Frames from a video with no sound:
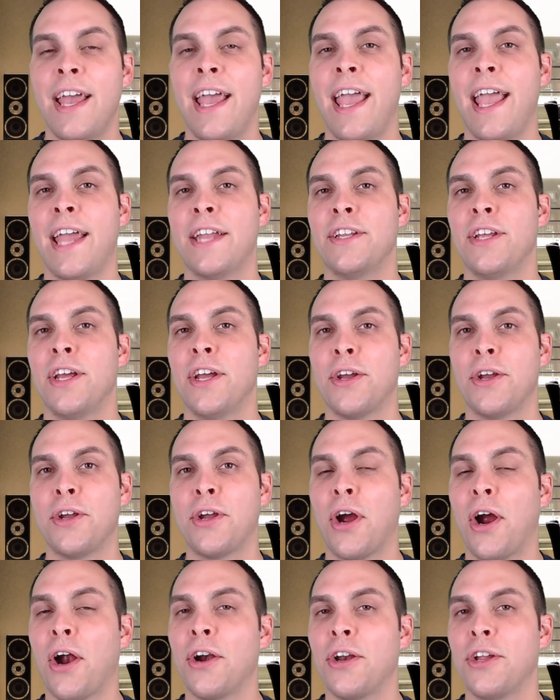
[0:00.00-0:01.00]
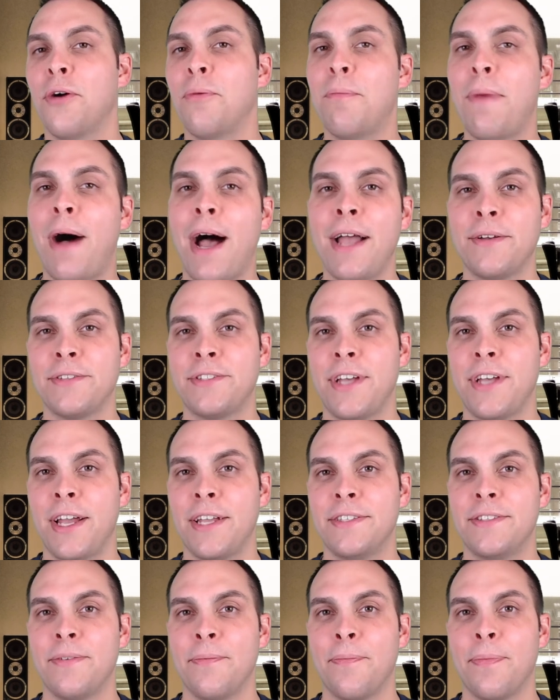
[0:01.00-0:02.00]
and
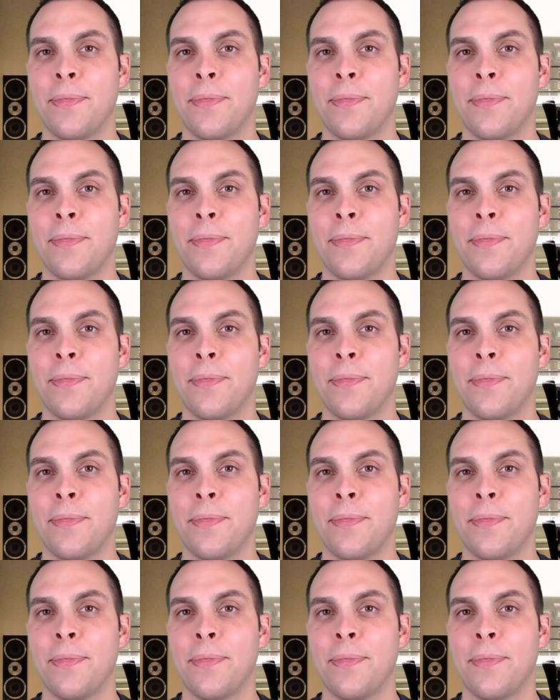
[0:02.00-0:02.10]
cardiomyocytes.